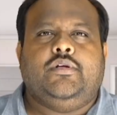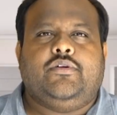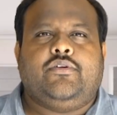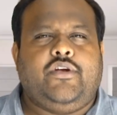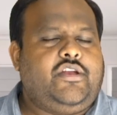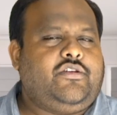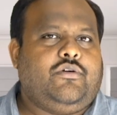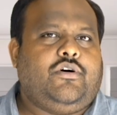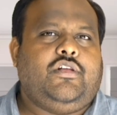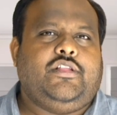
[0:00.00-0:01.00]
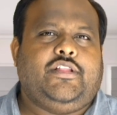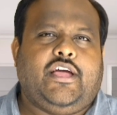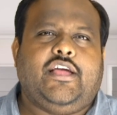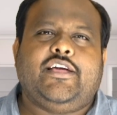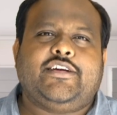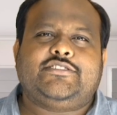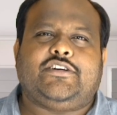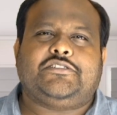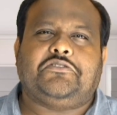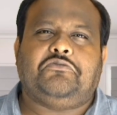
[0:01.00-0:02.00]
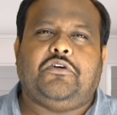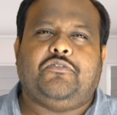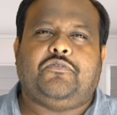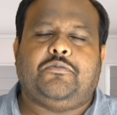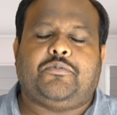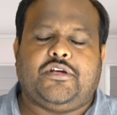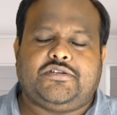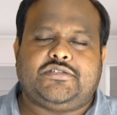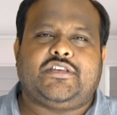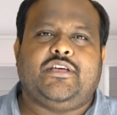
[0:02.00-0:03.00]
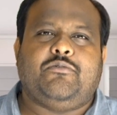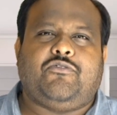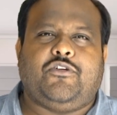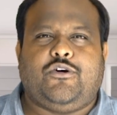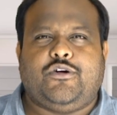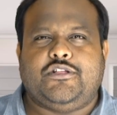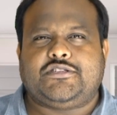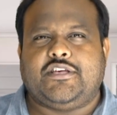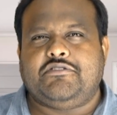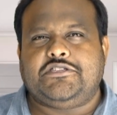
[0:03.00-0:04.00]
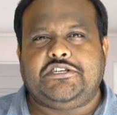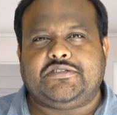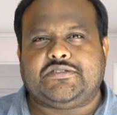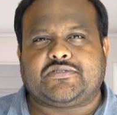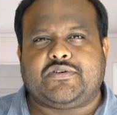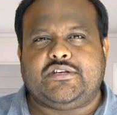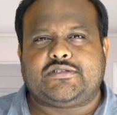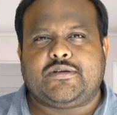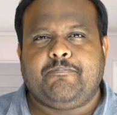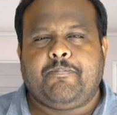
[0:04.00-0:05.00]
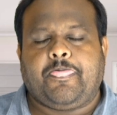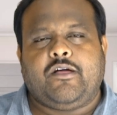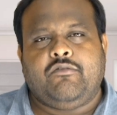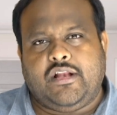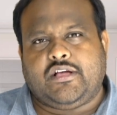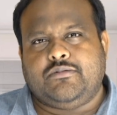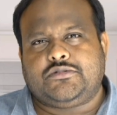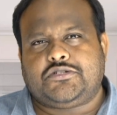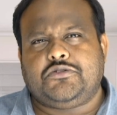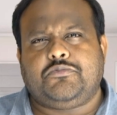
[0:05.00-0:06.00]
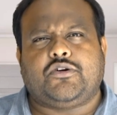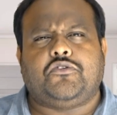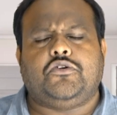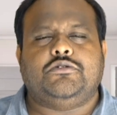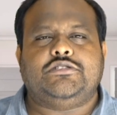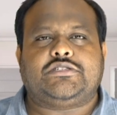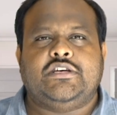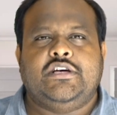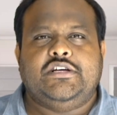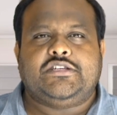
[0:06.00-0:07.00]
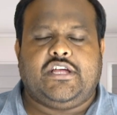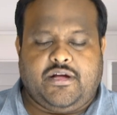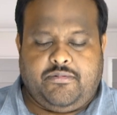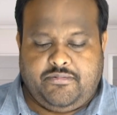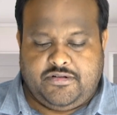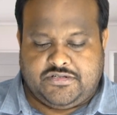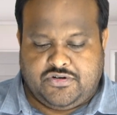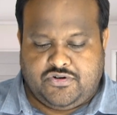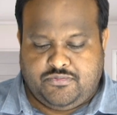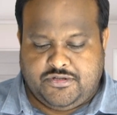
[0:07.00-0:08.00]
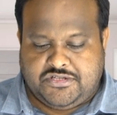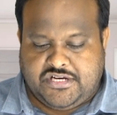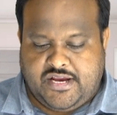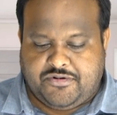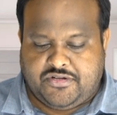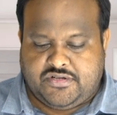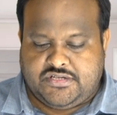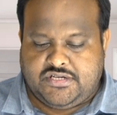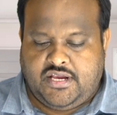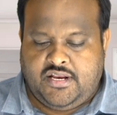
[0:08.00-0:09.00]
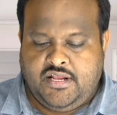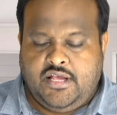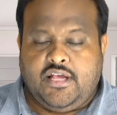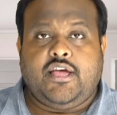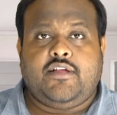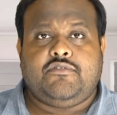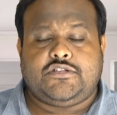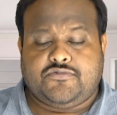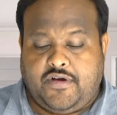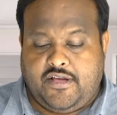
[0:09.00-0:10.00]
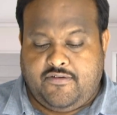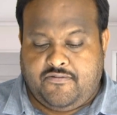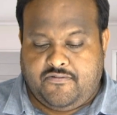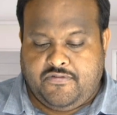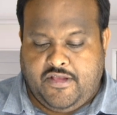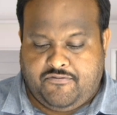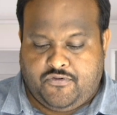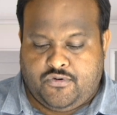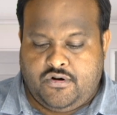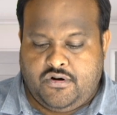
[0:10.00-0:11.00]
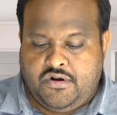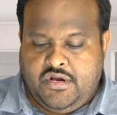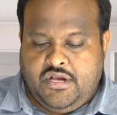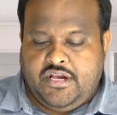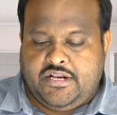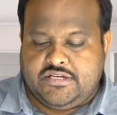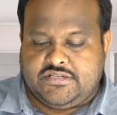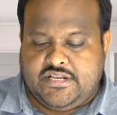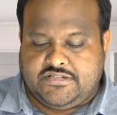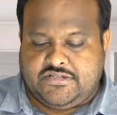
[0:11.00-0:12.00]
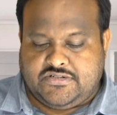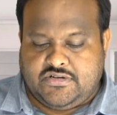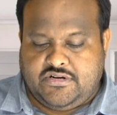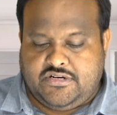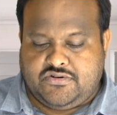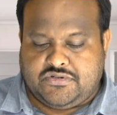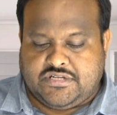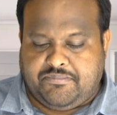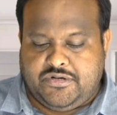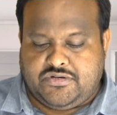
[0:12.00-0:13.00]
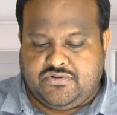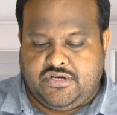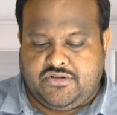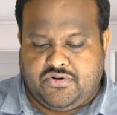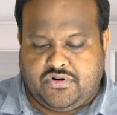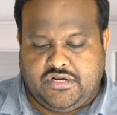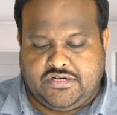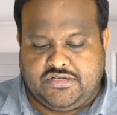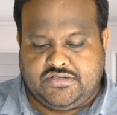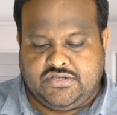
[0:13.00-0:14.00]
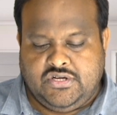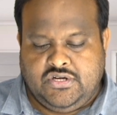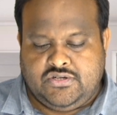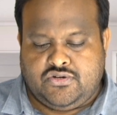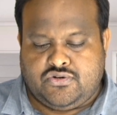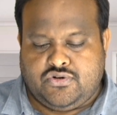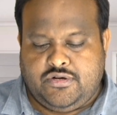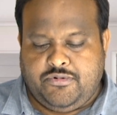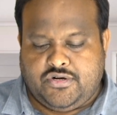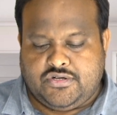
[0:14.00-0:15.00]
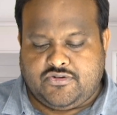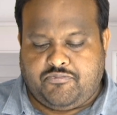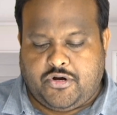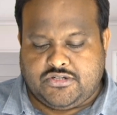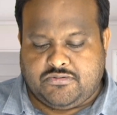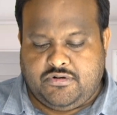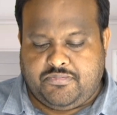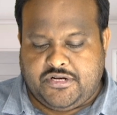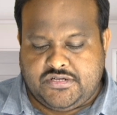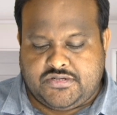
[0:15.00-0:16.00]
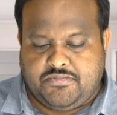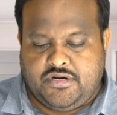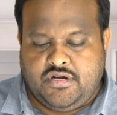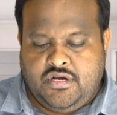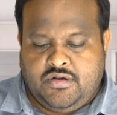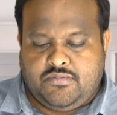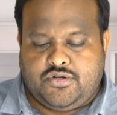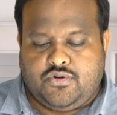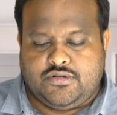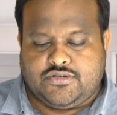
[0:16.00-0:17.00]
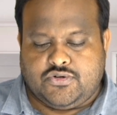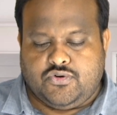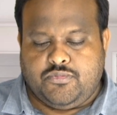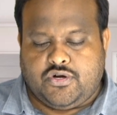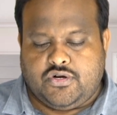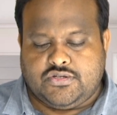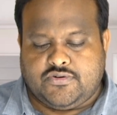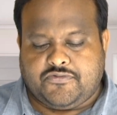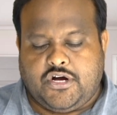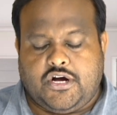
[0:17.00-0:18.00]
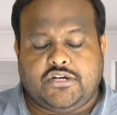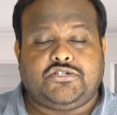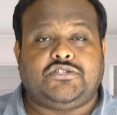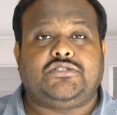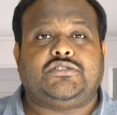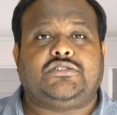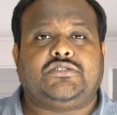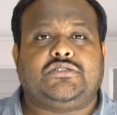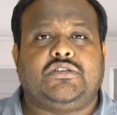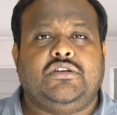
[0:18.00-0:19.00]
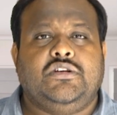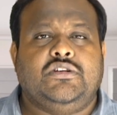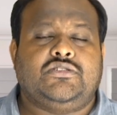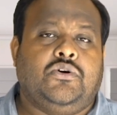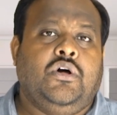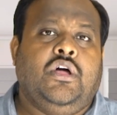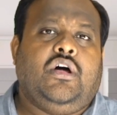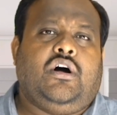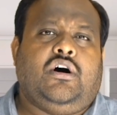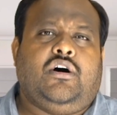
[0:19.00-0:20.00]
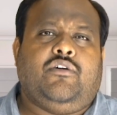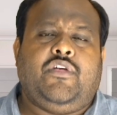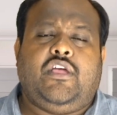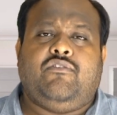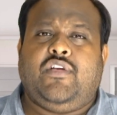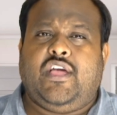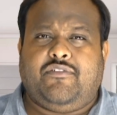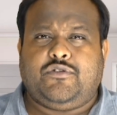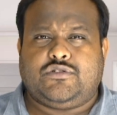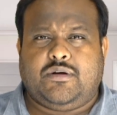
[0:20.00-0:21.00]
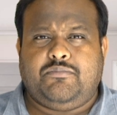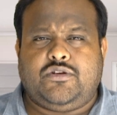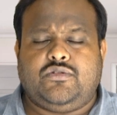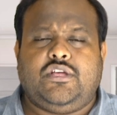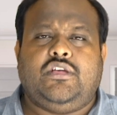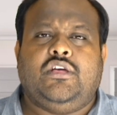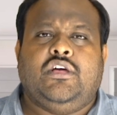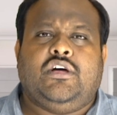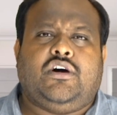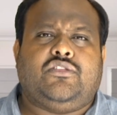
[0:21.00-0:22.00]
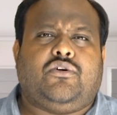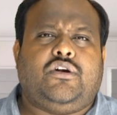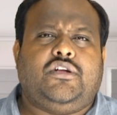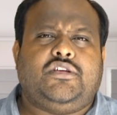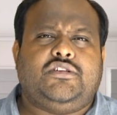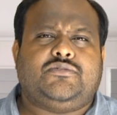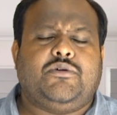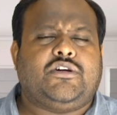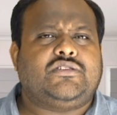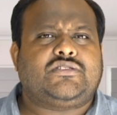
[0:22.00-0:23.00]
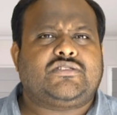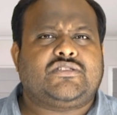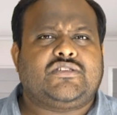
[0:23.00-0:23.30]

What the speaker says: Greet you all in the highly exalted, wonderful, precious name of our Lord and Savior Jesus Christ. Welcome to the book of Romans. Turning our Bibles to Romans chapter 13 and verse 5. Therefore, it is necessary to submit to the authorities, not only because of possible punishment, but also because of conscience. So we have to submit to the authorities because